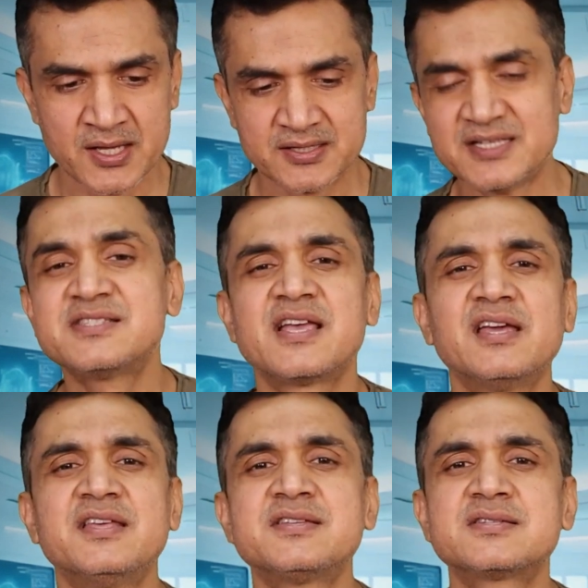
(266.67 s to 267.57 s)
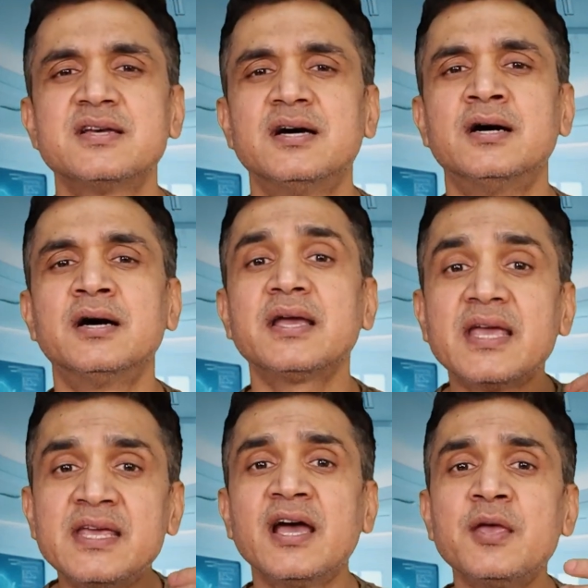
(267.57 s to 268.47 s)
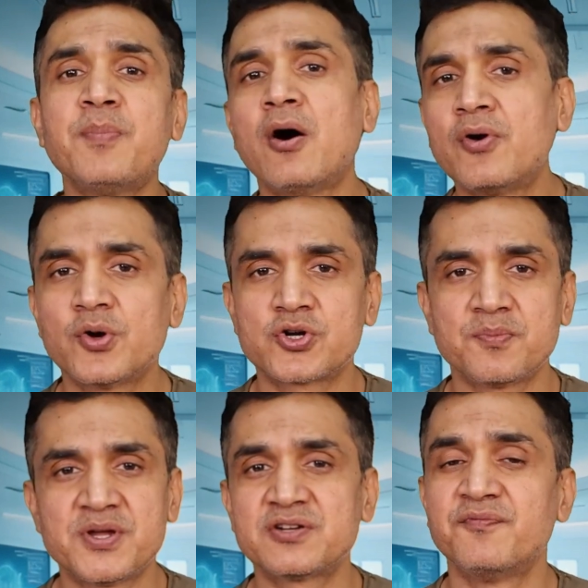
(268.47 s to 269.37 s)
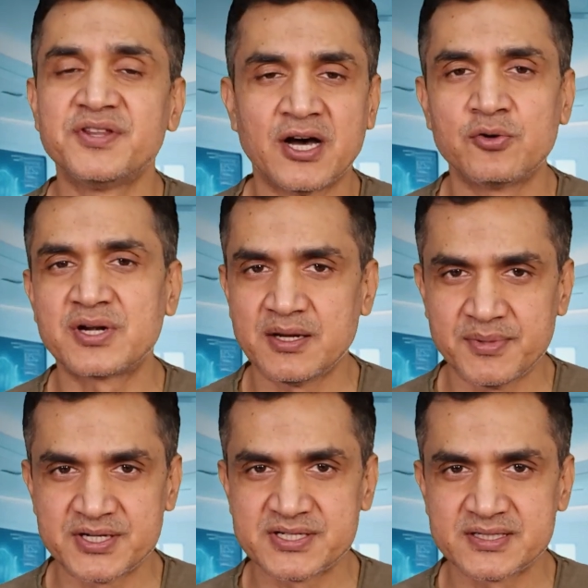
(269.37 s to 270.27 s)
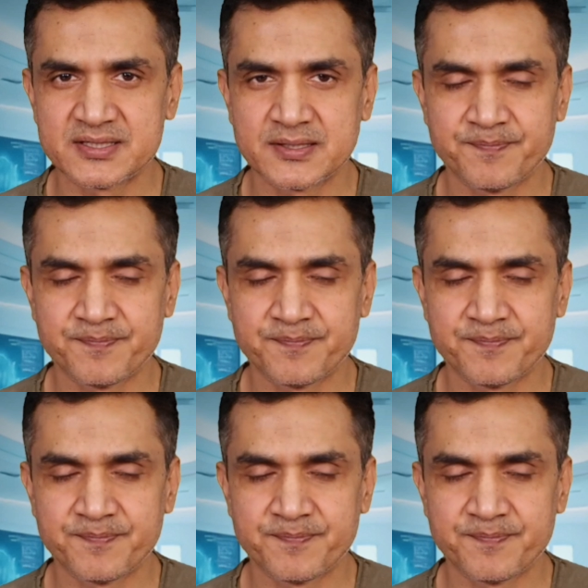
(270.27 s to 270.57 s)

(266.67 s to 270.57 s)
Then second is AI powered automation without limits.